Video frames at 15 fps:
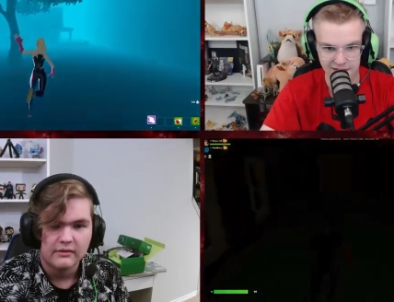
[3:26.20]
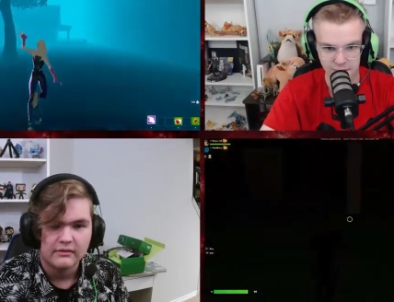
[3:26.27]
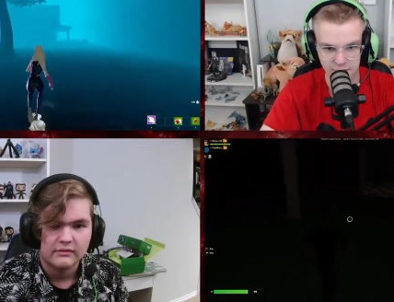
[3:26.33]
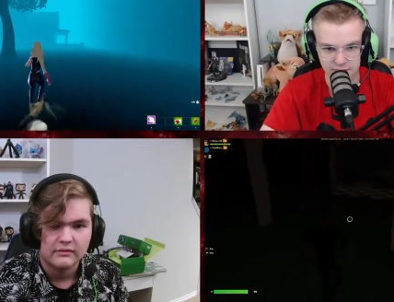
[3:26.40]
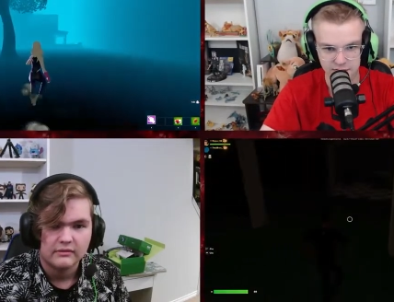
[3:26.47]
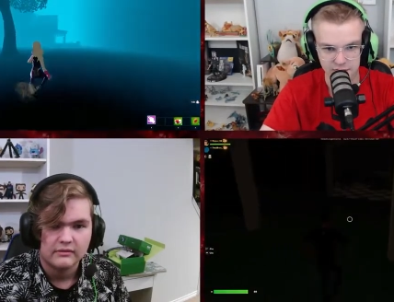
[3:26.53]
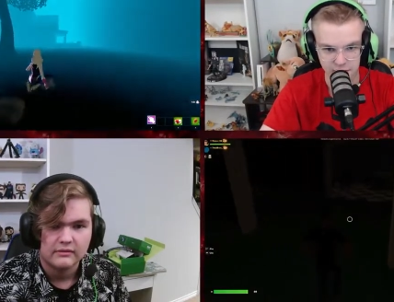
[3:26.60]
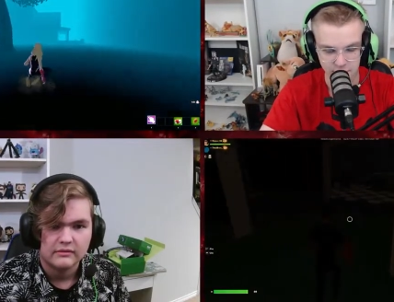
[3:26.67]
Speaker 1: week's
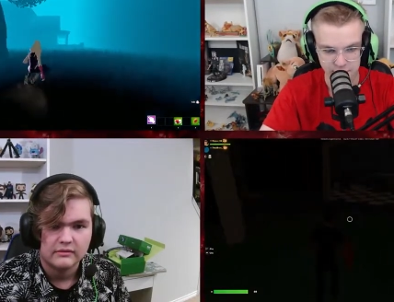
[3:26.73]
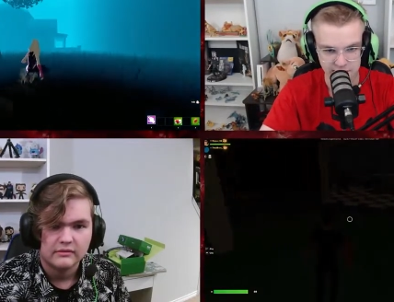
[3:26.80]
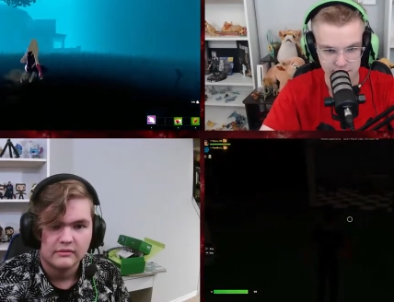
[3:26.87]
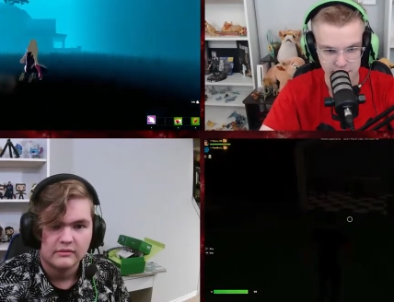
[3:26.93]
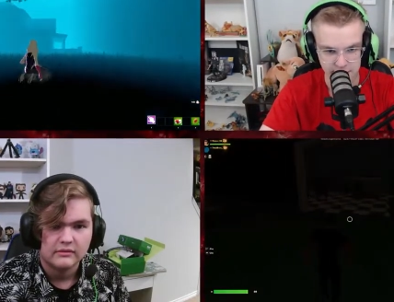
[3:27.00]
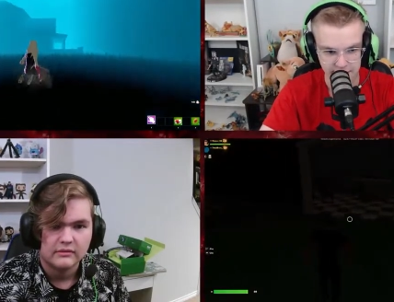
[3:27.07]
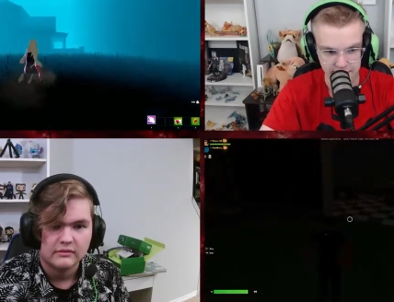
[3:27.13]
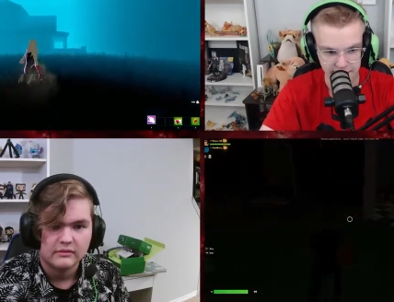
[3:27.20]
Goat
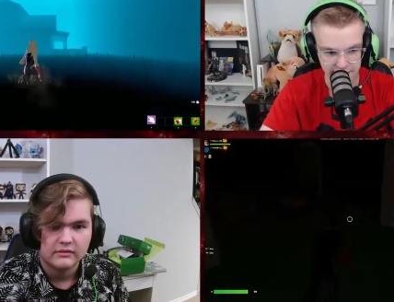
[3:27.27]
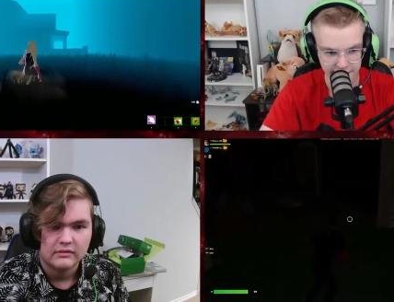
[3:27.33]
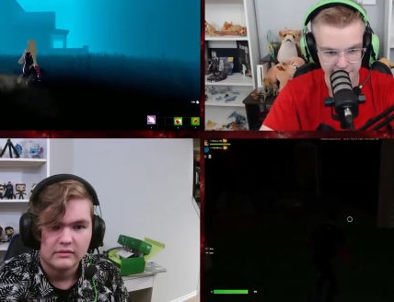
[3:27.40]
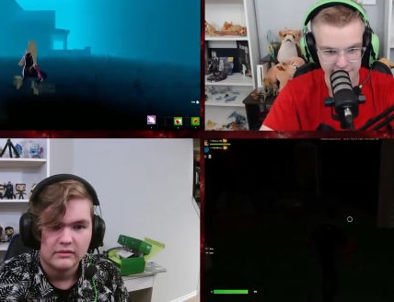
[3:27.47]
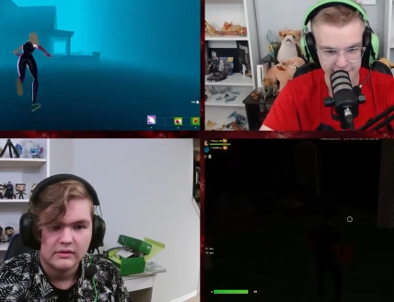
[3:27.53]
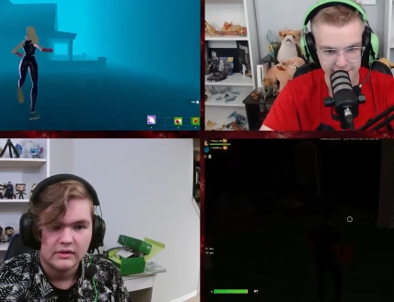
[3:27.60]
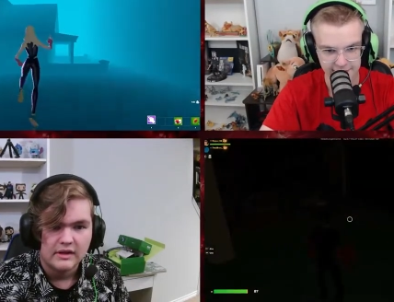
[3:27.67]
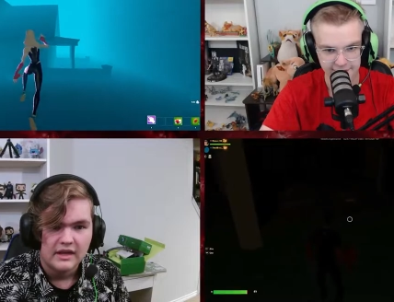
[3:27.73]
Simulator.
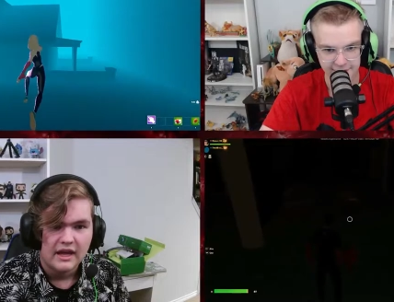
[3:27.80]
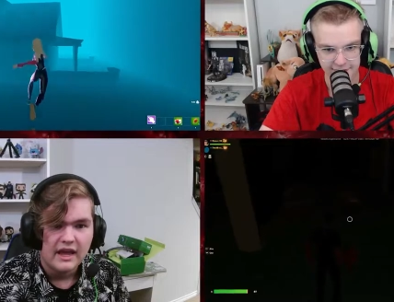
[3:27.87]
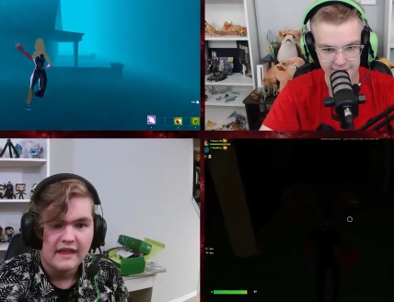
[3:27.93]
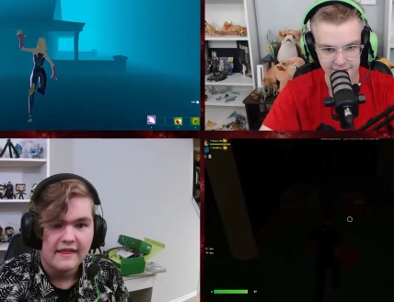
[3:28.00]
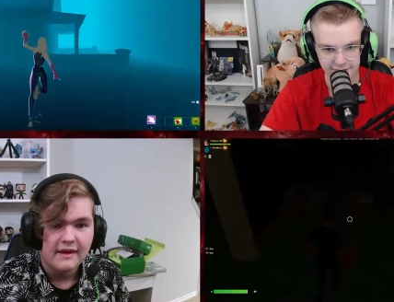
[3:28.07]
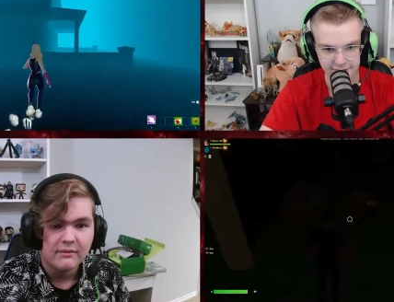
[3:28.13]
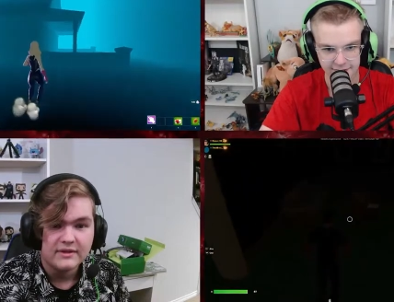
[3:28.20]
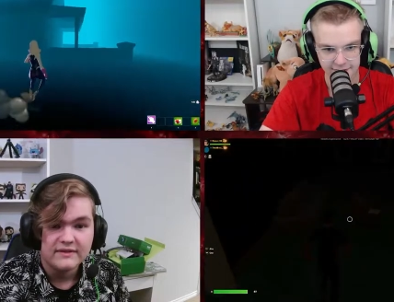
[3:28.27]
Speaker 2: Hey,
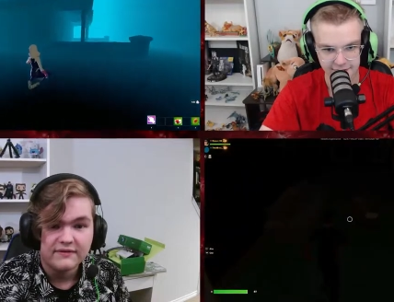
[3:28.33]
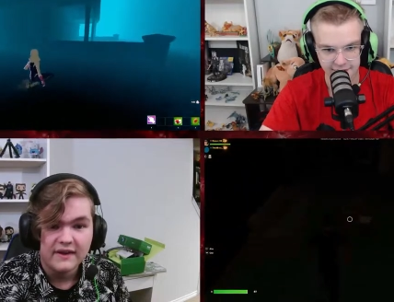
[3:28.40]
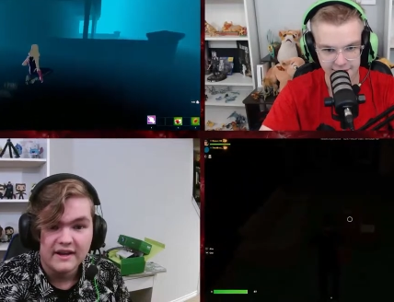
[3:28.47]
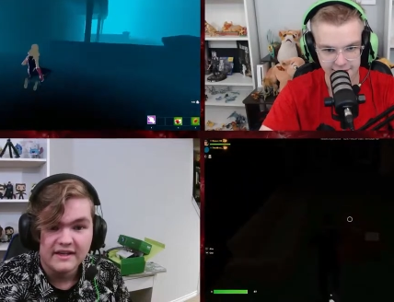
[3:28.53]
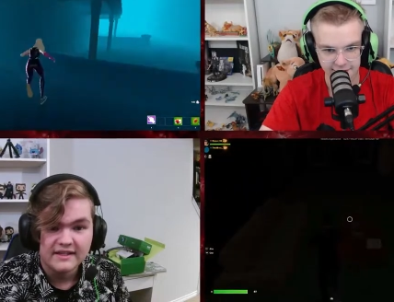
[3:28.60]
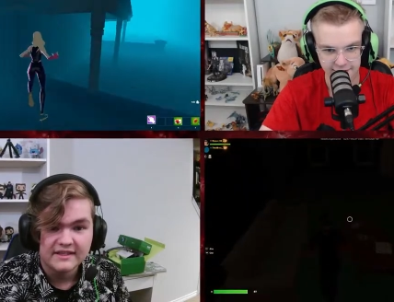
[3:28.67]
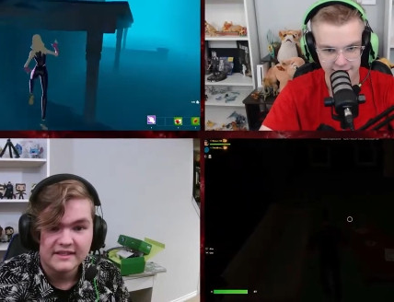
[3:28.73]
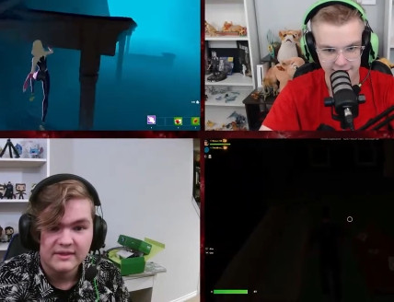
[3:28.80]
that was fun.
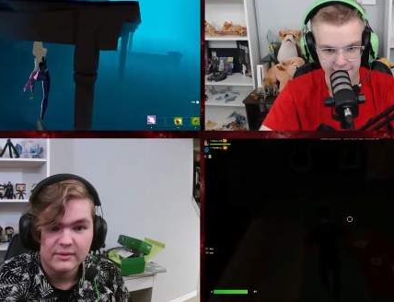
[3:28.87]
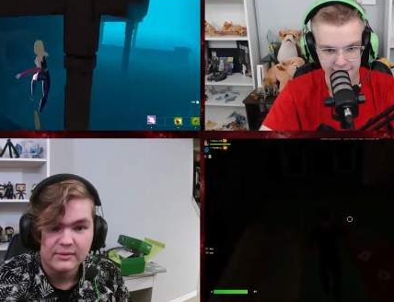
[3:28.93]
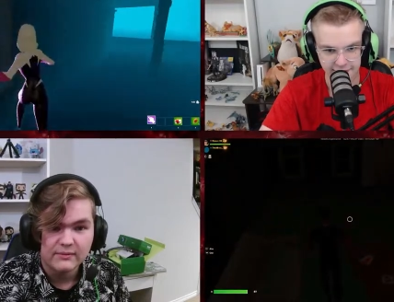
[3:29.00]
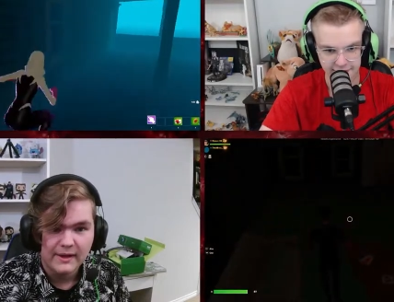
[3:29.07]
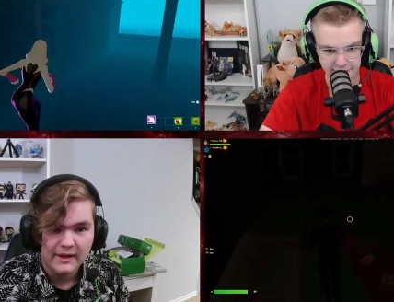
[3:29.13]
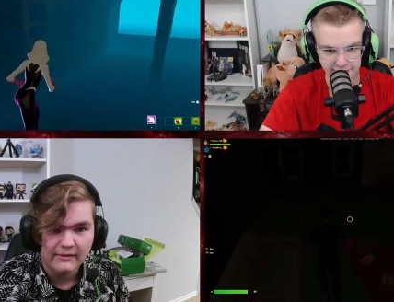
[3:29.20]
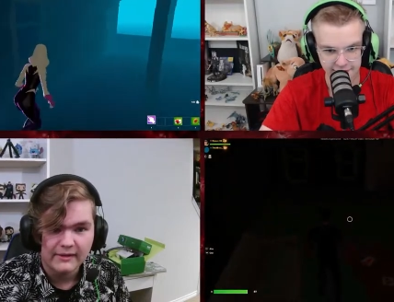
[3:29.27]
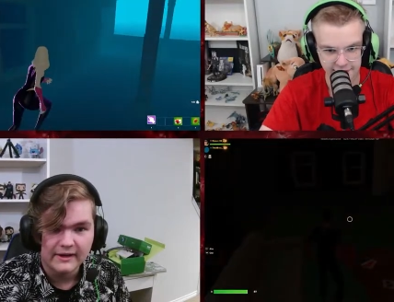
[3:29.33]
It's doing
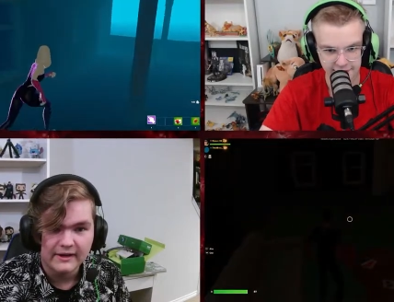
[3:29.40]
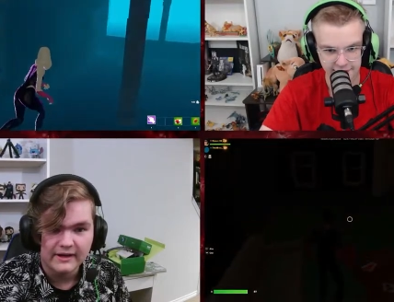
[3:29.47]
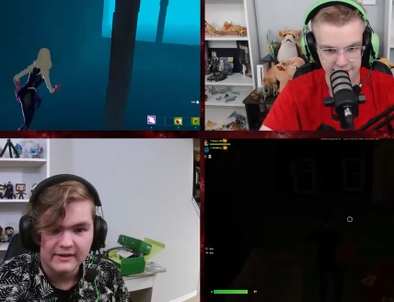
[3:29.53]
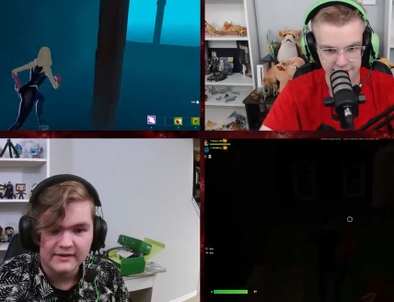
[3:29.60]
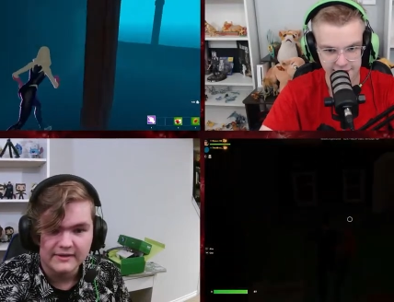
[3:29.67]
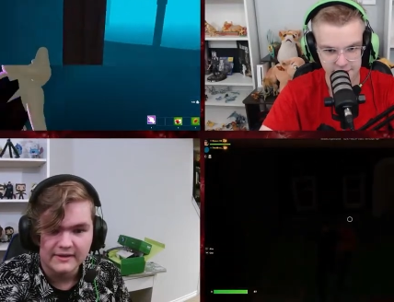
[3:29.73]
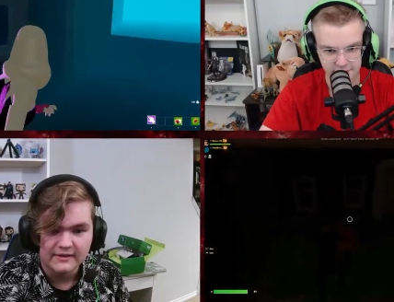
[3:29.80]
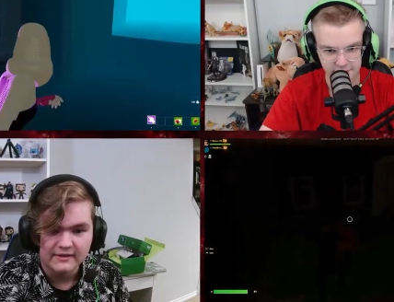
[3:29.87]
well right now, so.